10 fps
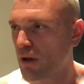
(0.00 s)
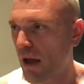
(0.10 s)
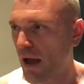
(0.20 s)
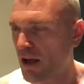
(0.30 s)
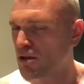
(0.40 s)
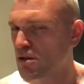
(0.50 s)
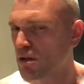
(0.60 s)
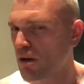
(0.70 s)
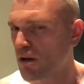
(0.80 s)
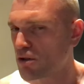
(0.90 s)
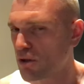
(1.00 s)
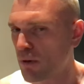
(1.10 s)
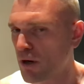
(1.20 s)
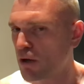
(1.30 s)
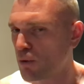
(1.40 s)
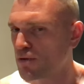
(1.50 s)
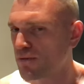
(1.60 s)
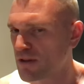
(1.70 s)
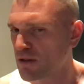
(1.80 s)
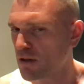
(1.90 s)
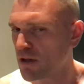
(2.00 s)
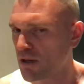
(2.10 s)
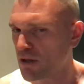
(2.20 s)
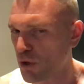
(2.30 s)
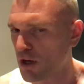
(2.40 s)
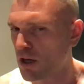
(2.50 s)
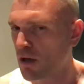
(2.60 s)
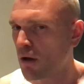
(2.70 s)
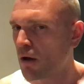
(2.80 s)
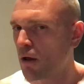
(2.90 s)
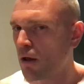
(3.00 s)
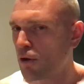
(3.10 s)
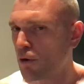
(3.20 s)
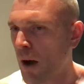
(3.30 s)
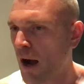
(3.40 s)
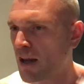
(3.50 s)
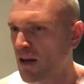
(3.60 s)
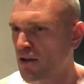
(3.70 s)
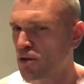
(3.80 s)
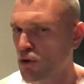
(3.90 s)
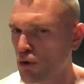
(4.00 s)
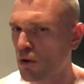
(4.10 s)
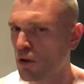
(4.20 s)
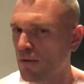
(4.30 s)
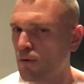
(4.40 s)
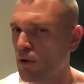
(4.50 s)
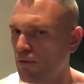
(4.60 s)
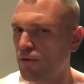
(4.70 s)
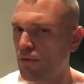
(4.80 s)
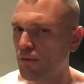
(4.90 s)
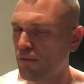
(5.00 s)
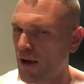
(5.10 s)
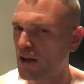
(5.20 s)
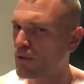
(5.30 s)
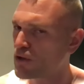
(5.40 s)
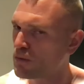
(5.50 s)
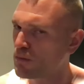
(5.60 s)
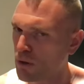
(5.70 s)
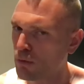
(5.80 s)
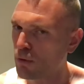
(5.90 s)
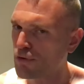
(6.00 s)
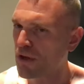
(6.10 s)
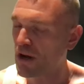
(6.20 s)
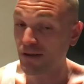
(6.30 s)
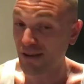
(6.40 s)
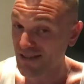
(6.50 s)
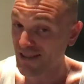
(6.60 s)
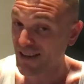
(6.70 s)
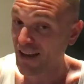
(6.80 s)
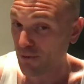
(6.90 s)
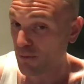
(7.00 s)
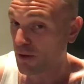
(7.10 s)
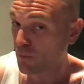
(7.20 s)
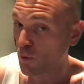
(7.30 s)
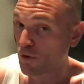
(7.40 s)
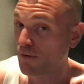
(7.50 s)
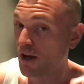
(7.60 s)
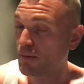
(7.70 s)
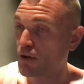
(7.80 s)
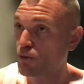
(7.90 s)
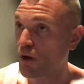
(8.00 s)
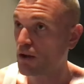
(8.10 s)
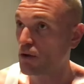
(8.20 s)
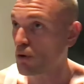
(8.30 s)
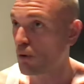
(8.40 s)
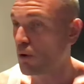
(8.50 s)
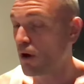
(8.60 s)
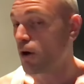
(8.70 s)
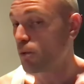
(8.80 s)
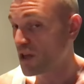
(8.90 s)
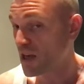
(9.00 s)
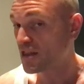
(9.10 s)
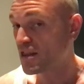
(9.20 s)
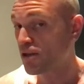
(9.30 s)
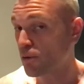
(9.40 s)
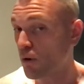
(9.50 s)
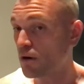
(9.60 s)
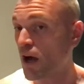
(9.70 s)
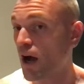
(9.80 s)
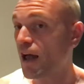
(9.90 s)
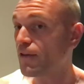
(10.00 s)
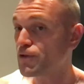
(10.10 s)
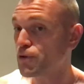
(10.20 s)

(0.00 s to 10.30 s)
as somebody who's physically training, your body needs a certain level of vitamins and minerals that it doesn't get from like multivitamins, right? So we get that through our diet.